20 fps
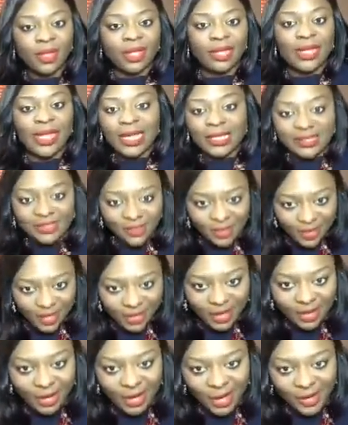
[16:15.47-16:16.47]
Yes,
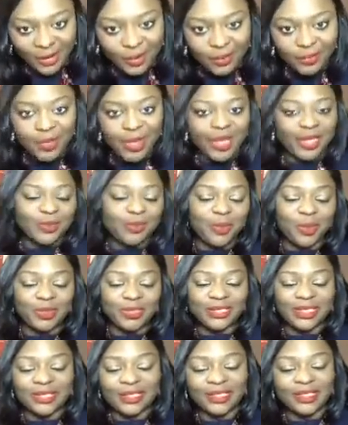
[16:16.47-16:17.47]
okay, Olakumbi has
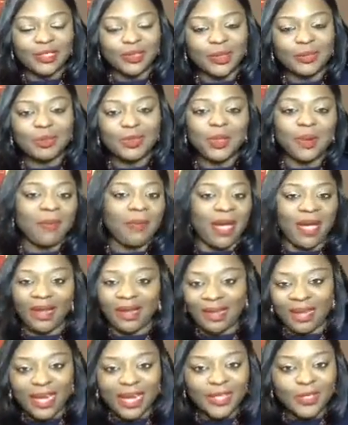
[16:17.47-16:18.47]
posted the scripture,
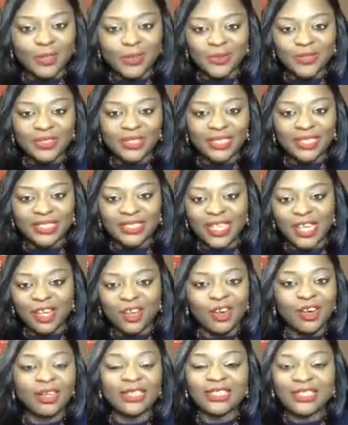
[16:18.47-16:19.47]
Malachi 2:16.
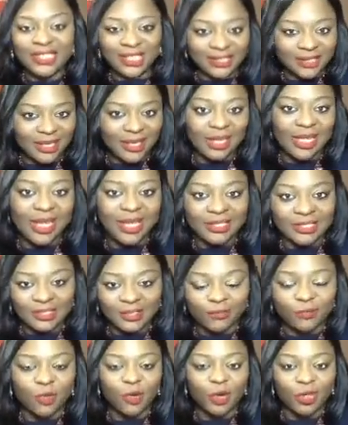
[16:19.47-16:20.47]
God says he hates
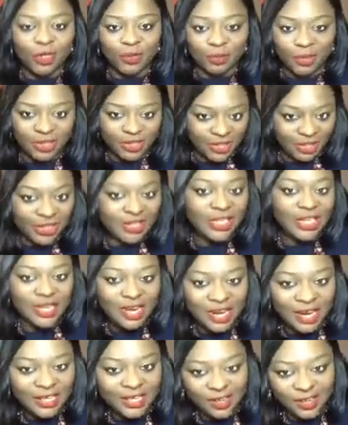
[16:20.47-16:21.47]
divorce, but doesn't
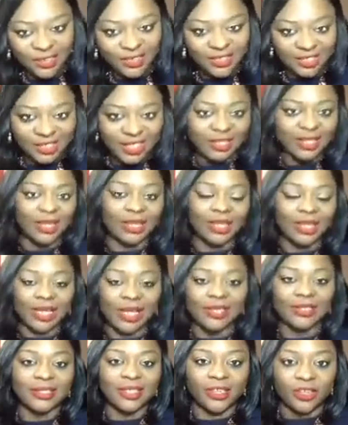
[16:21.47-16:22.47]
God also say that he
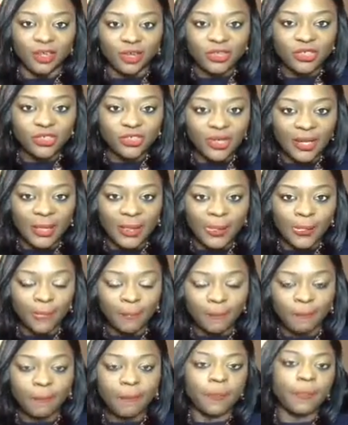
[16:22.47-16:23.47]
hates adultery?
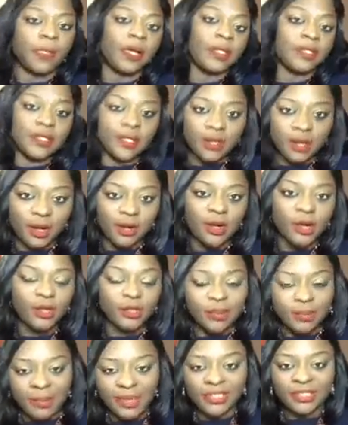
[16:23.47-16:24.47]
Doesn't God
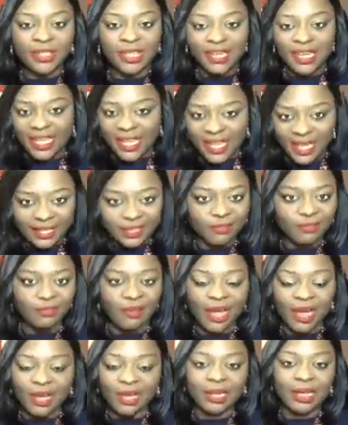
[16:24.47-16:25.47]
also mention that he hates
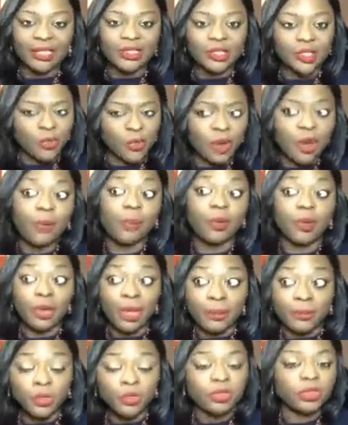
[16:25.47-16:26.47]
violence? You want to
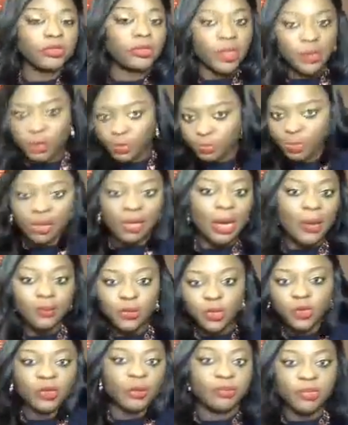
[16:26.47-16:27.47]
pull up scriptures? Pull up
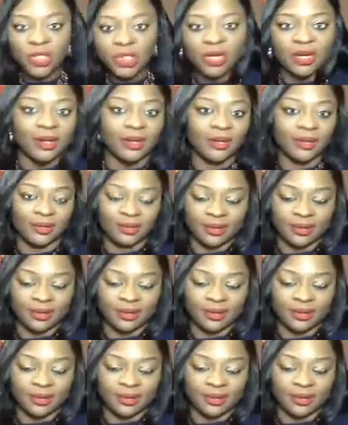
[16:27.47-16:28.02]
scripture.